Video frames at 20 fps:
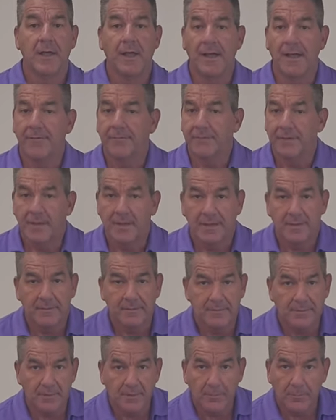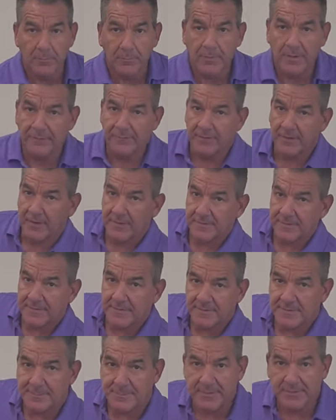I've got the, I've got
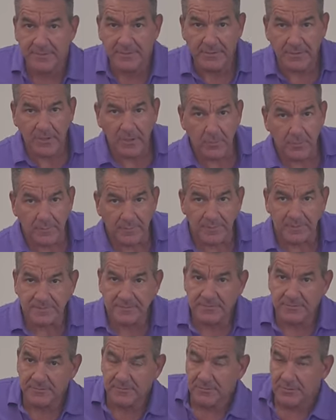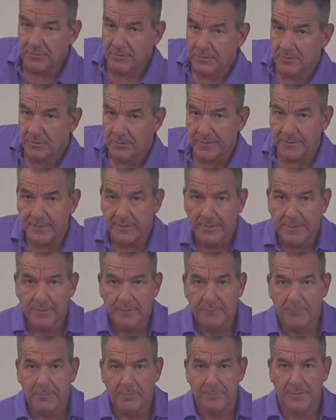this pivot going, this is
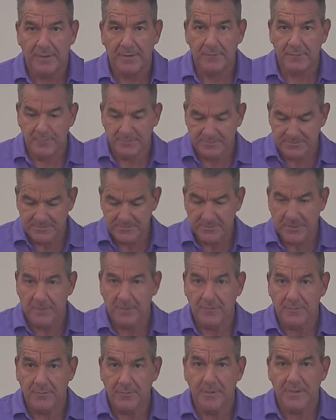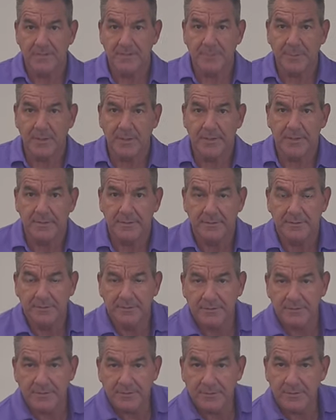good, but my wrists are not in the right
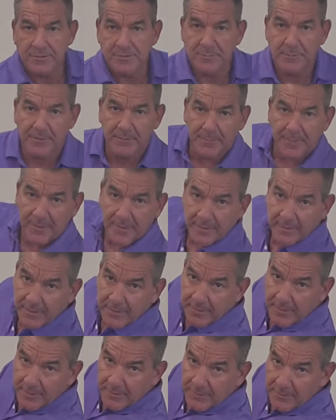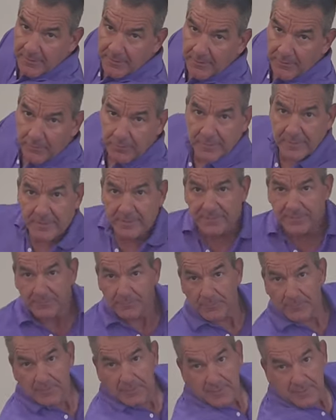spot, and you swing back, your wrists
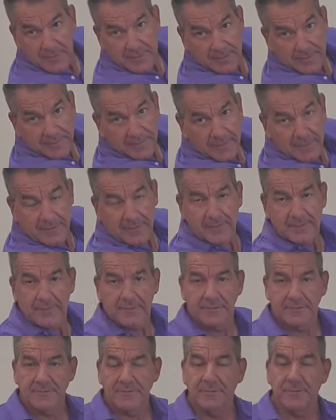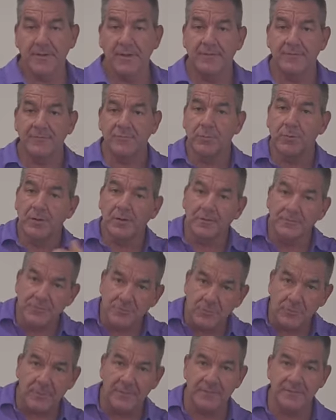will look like that. So you have 12
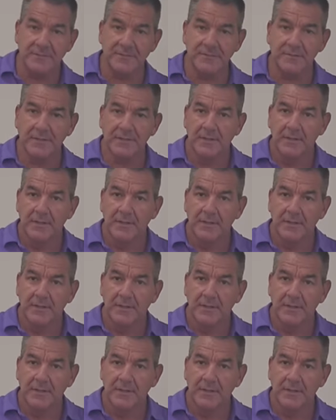joints.